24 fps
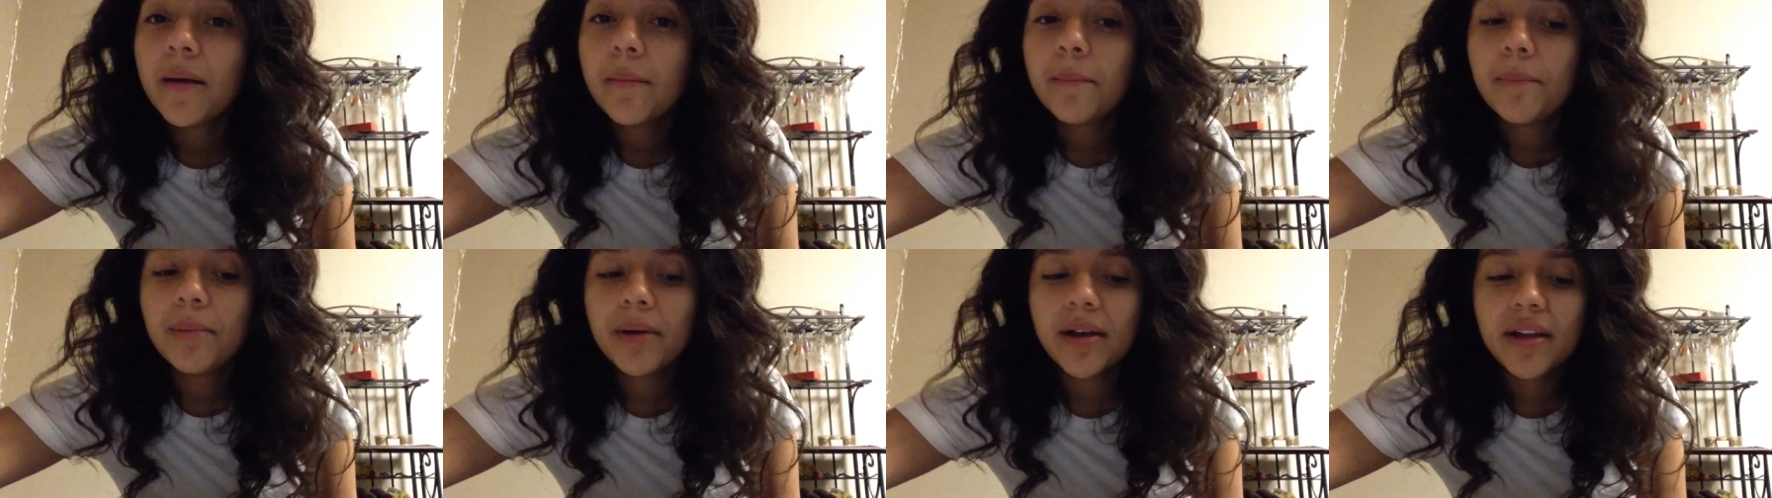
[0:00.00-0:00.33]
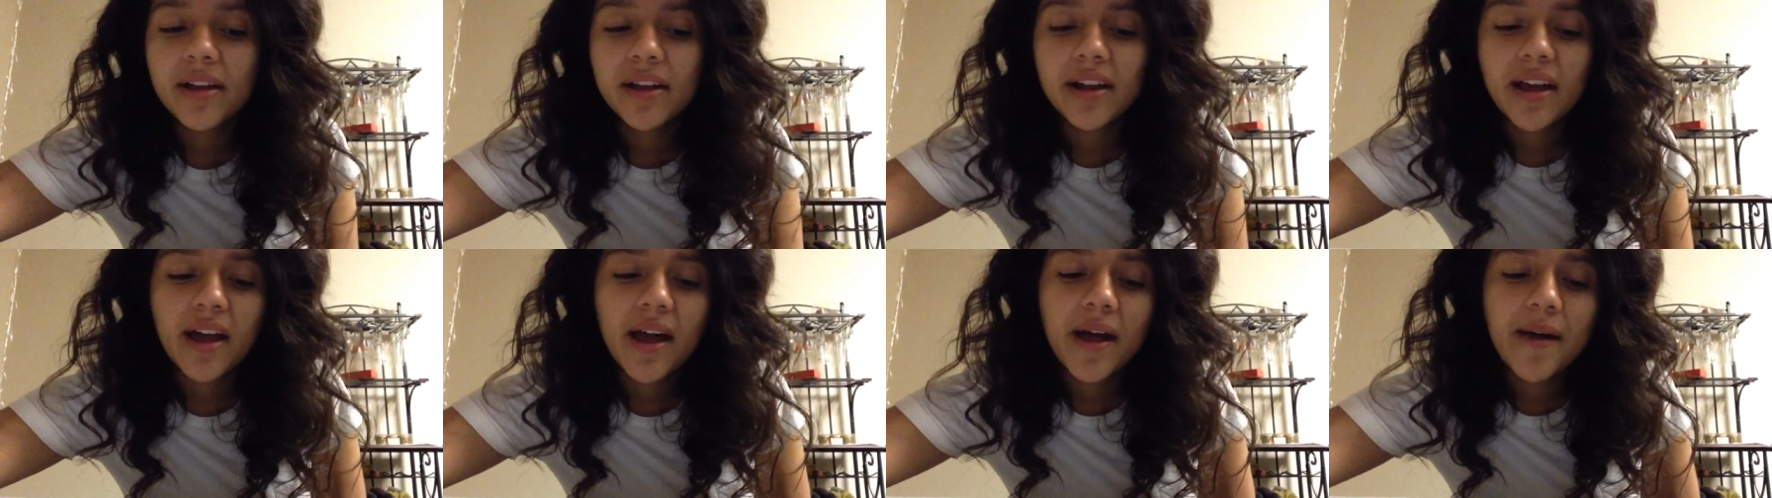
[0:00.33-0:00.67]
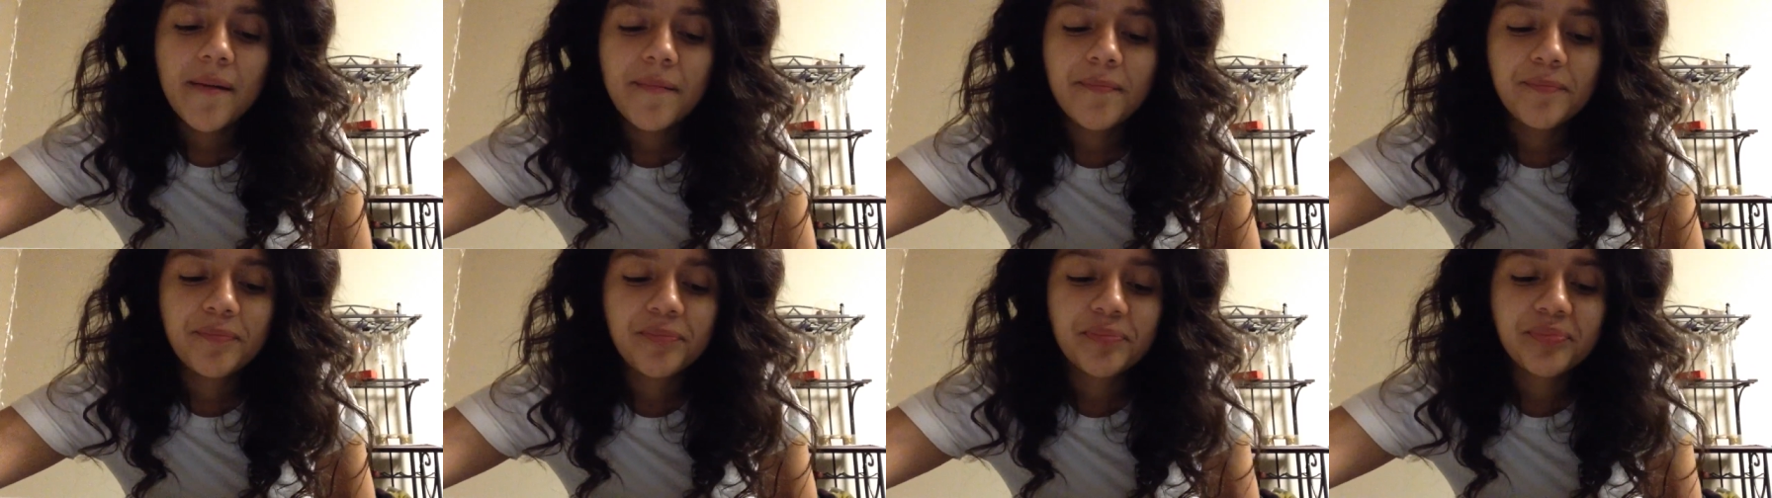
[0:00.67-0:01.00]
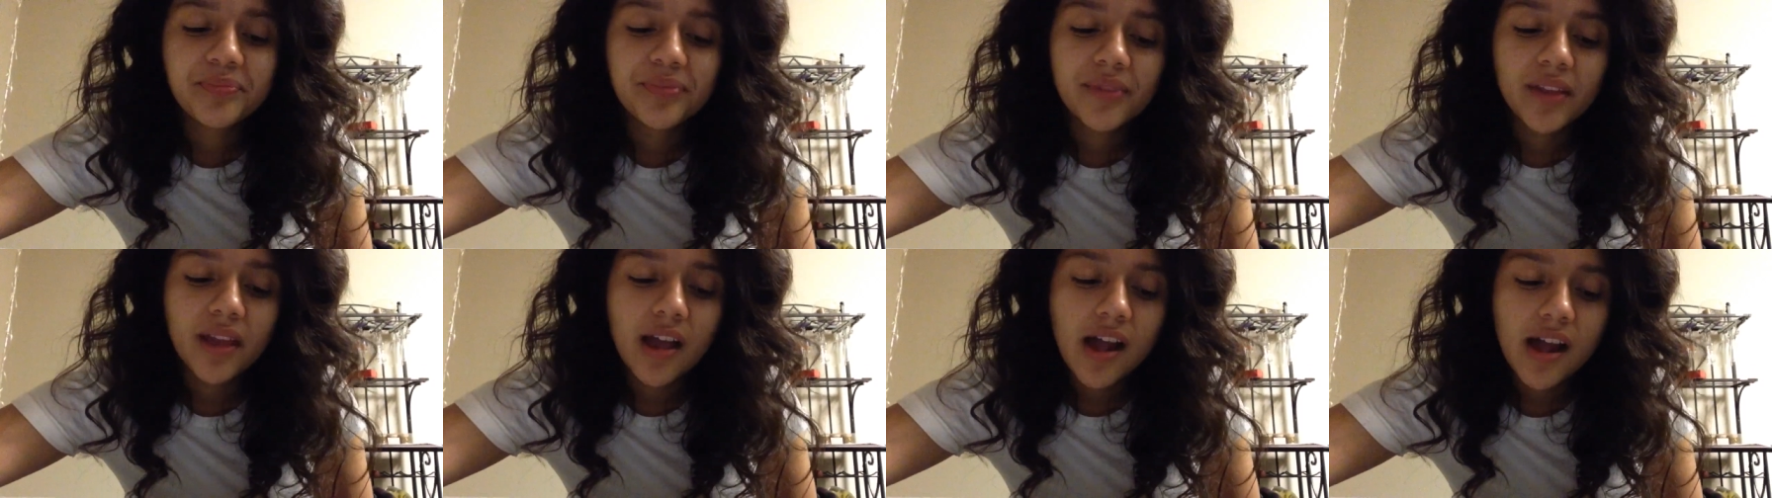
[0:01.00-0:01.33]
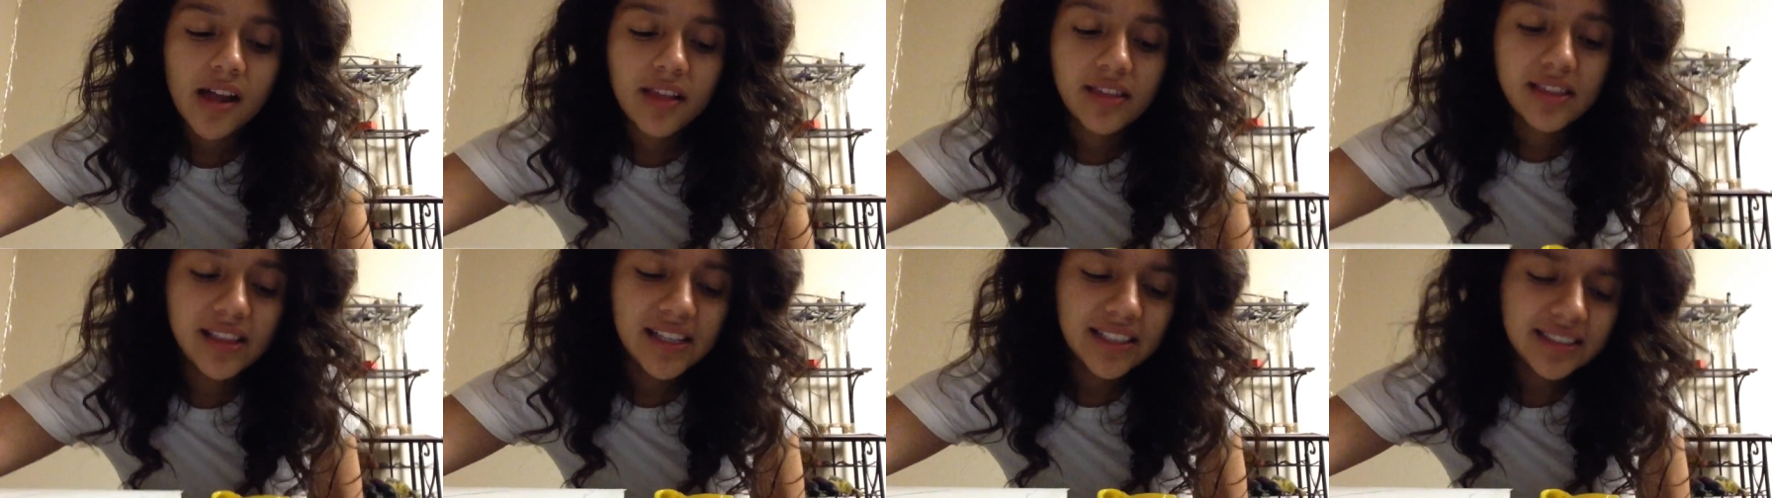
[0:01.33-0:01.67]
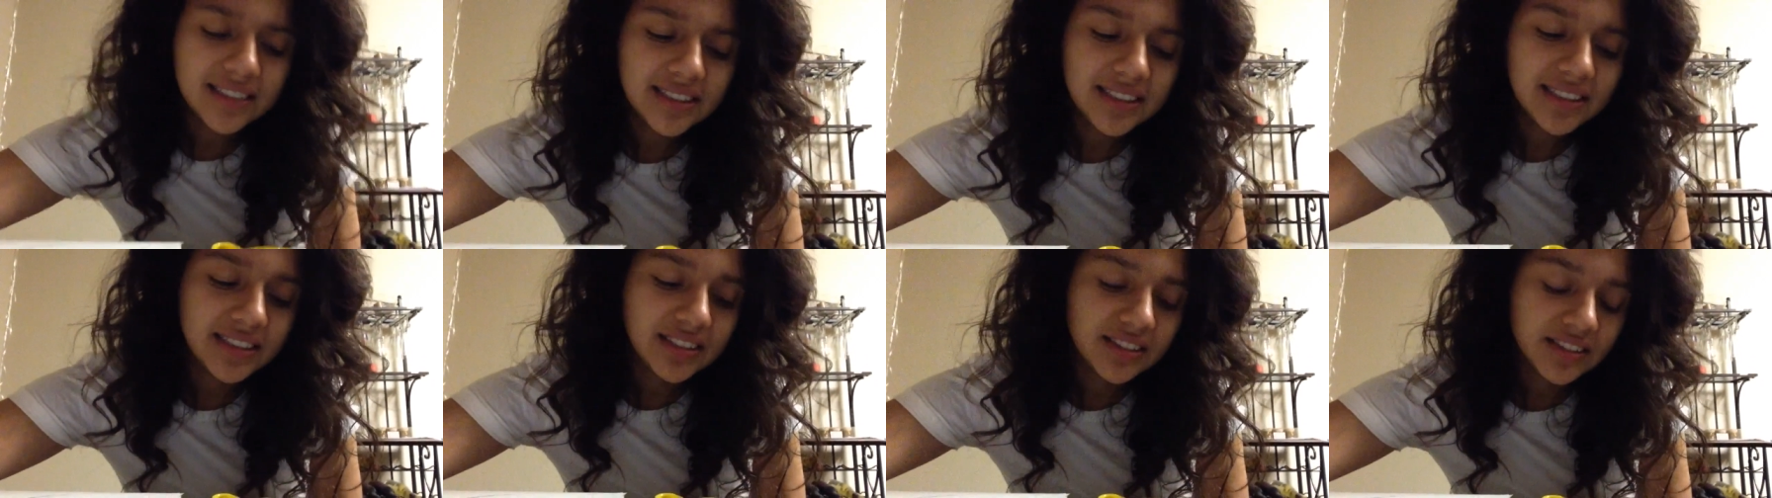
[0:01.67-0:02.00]
But um
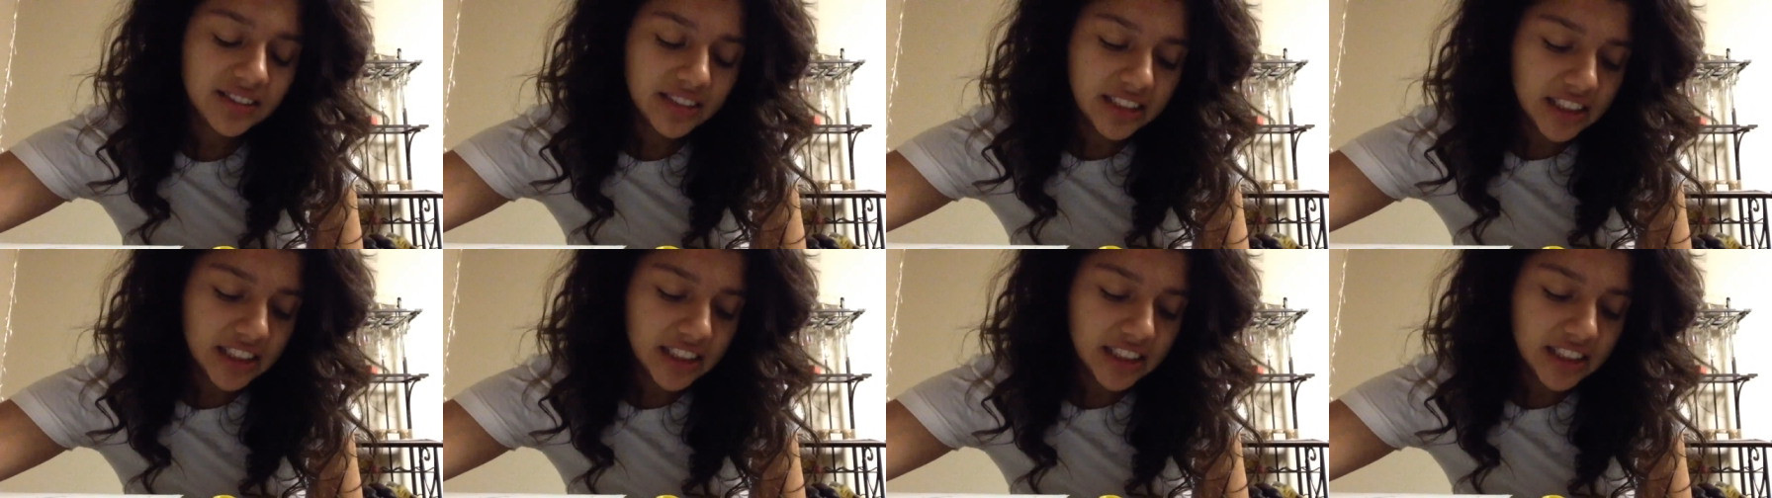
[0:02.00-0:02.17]
this is